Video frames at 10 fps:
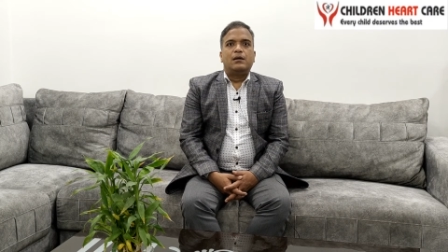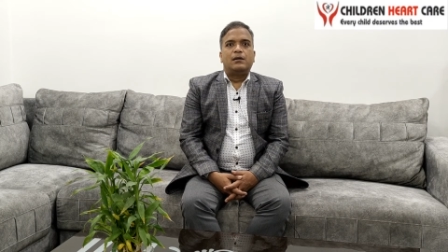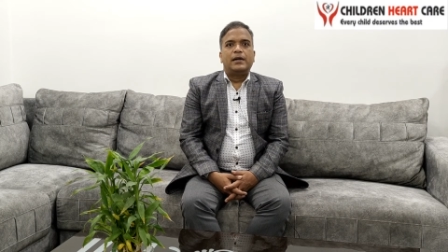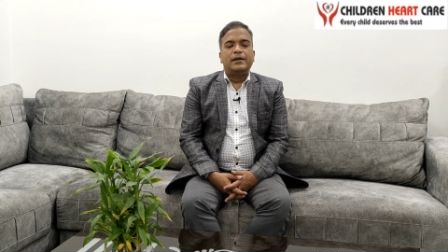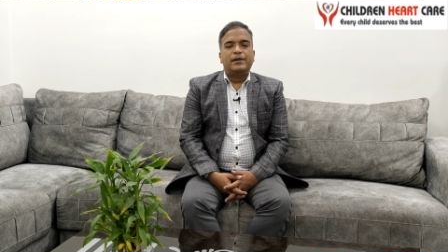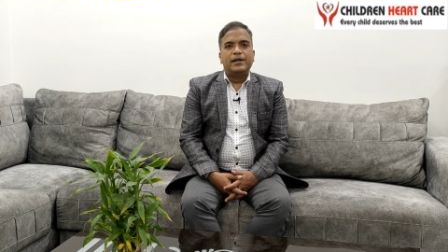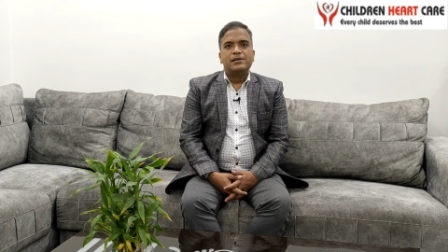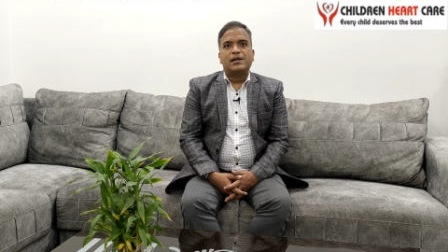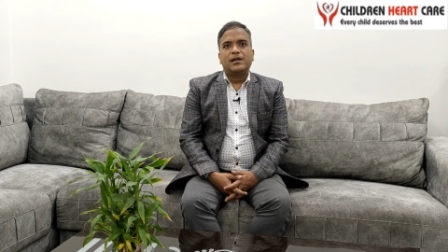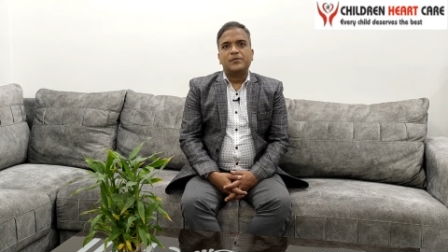In rare
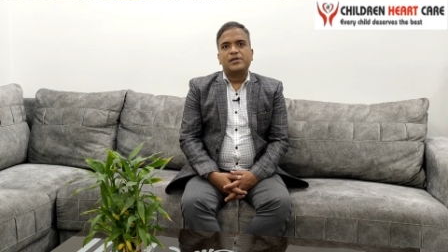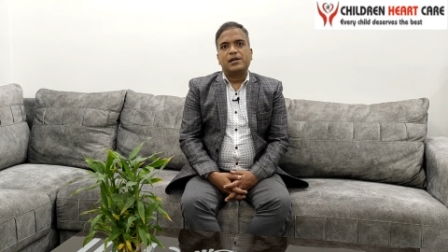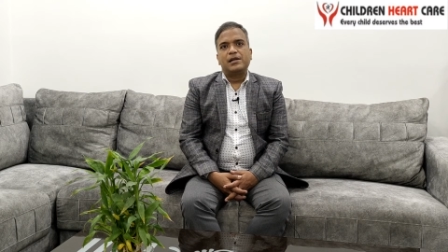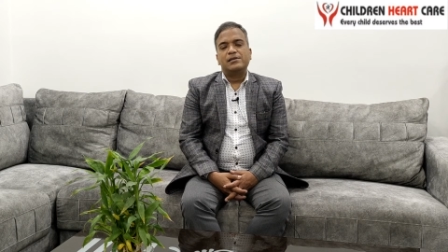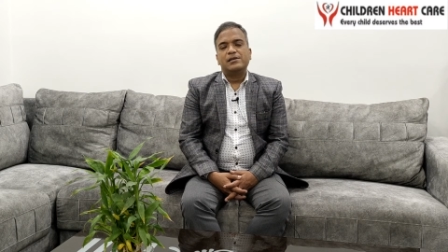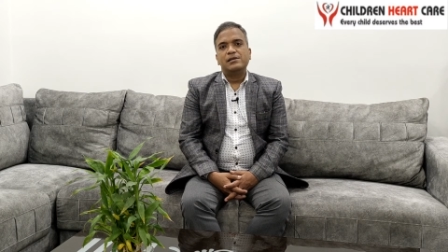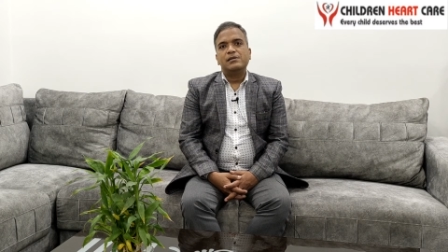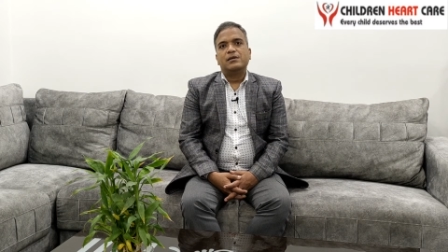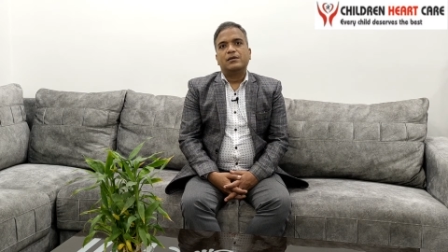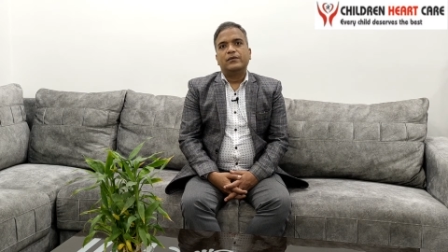
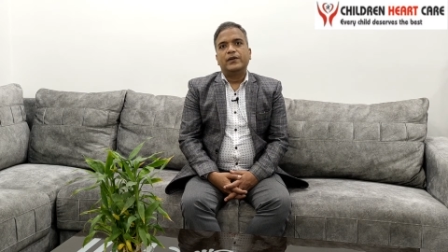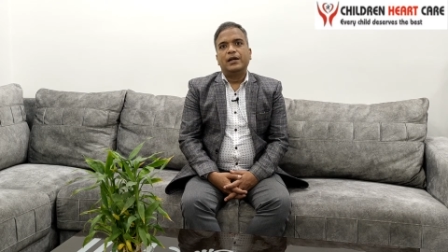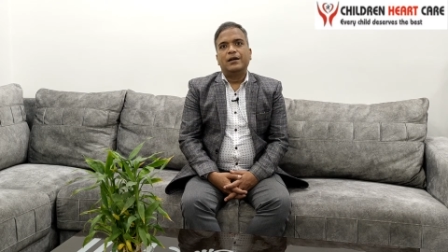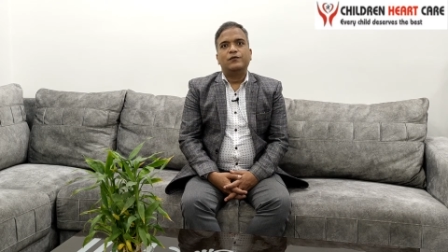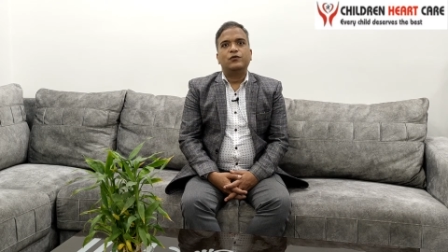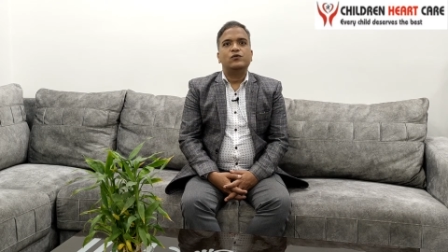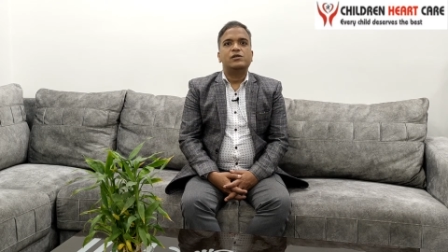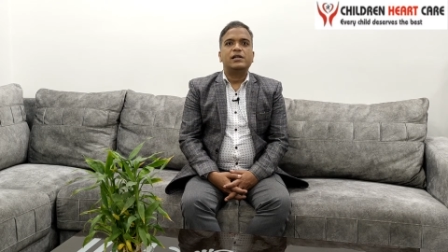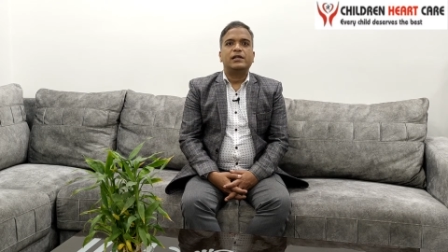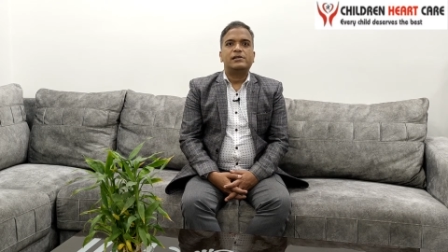circumstances, we have to do
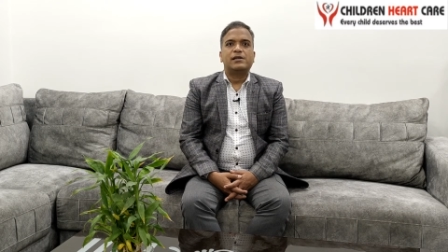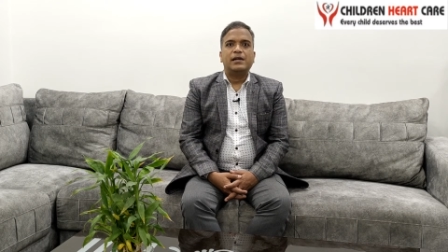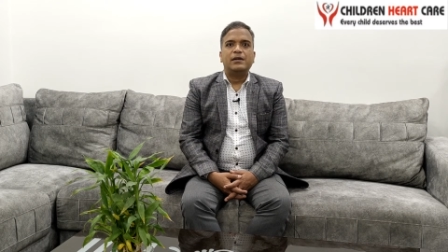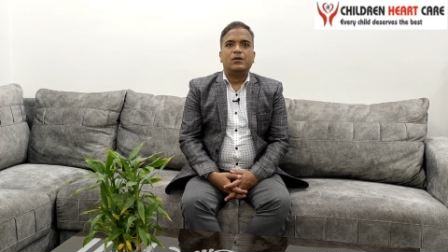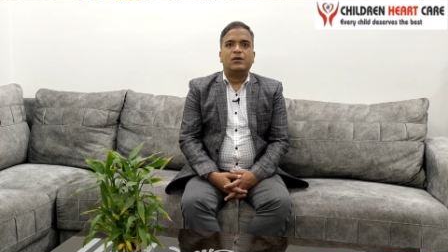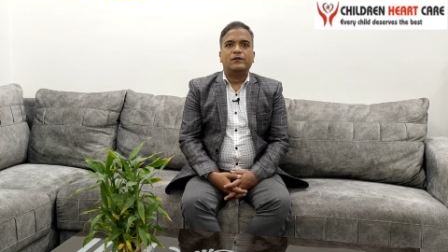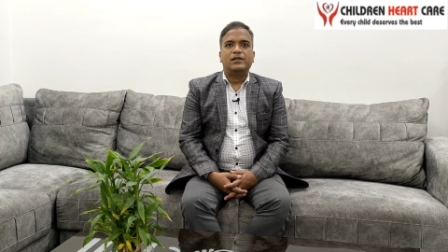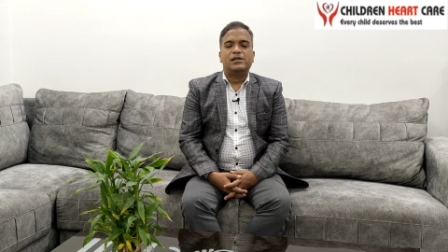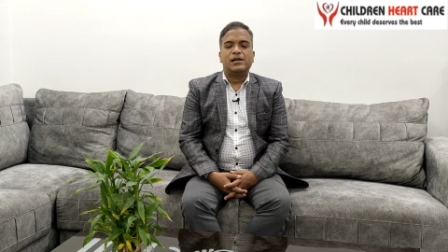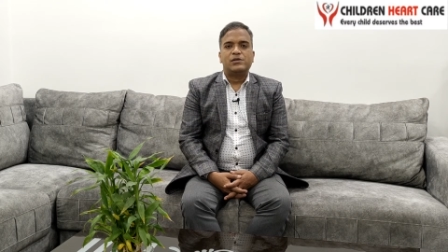CT scan of the
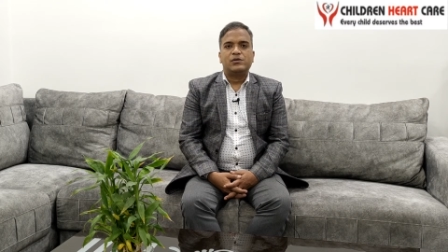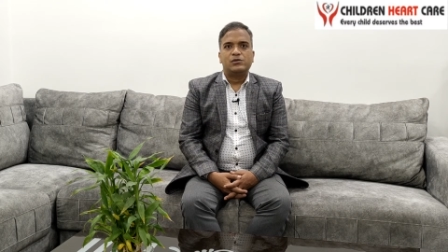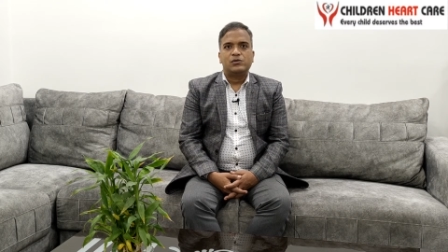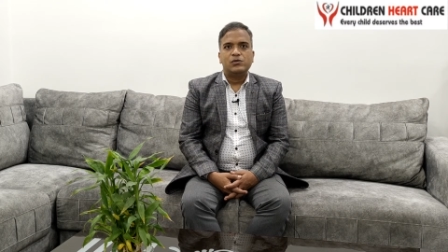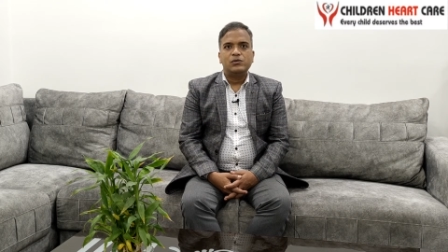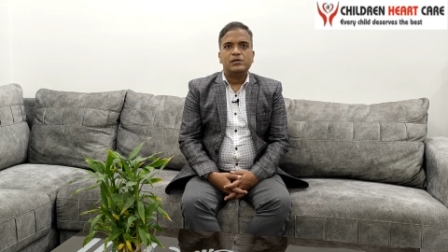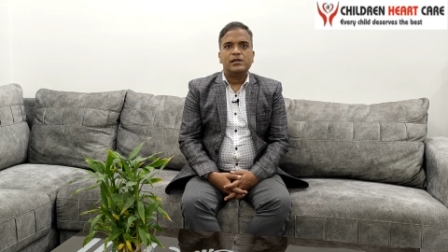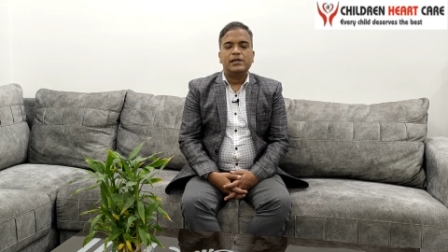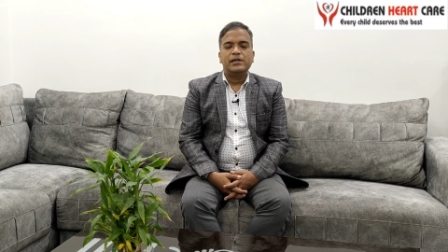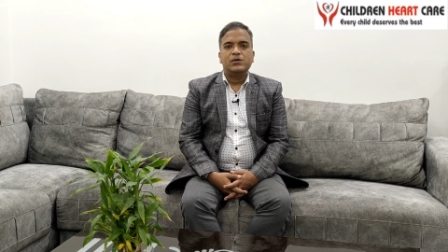chest also,
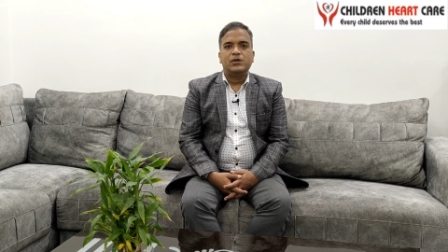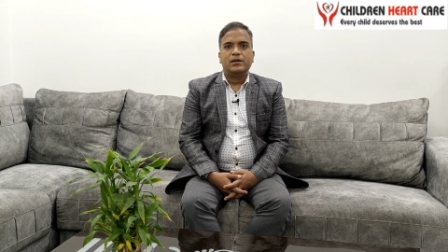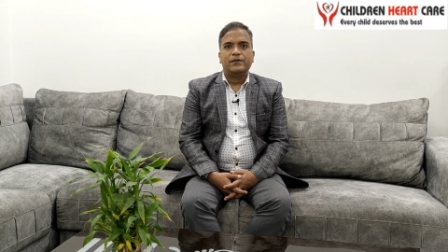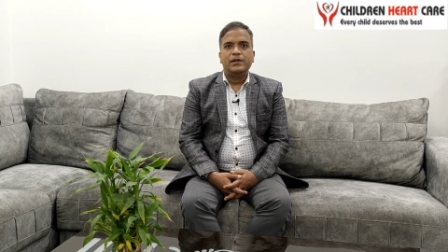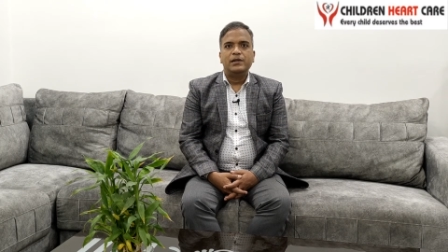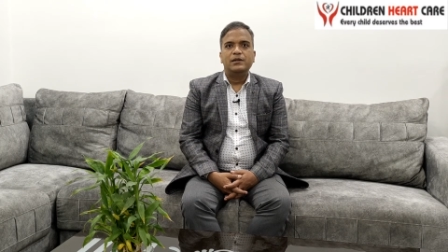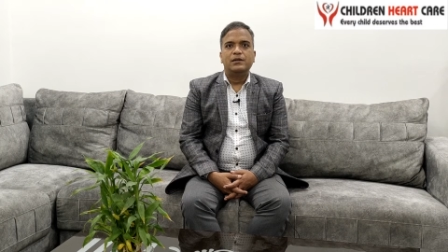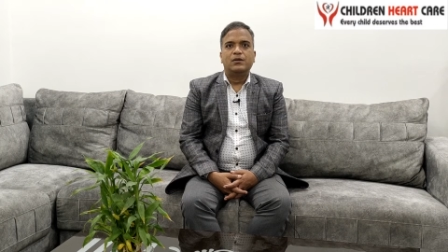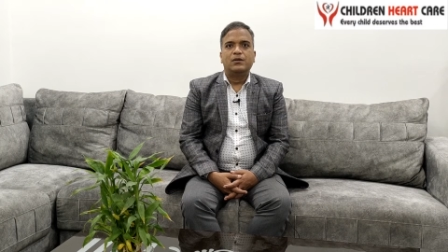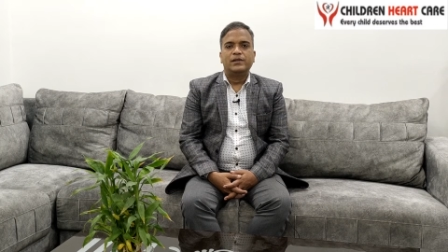CT angiography
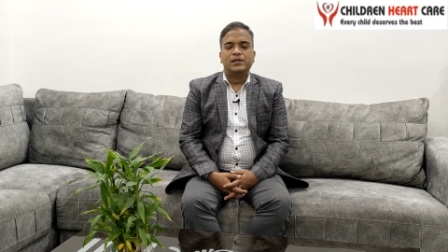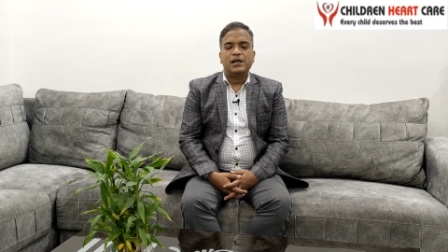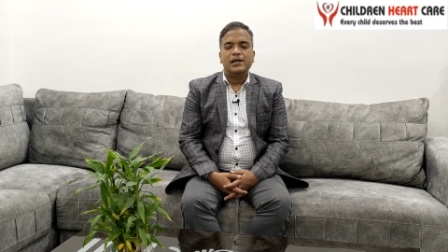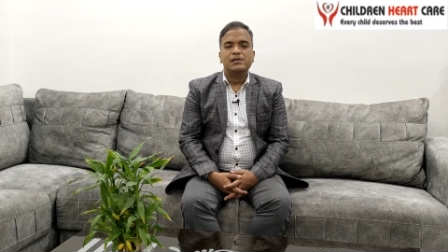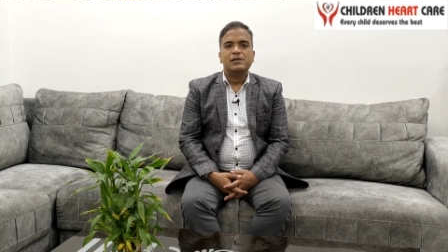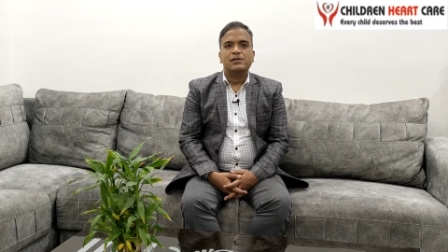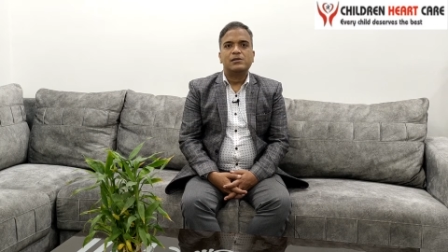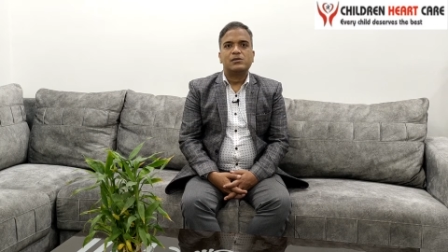of the chest,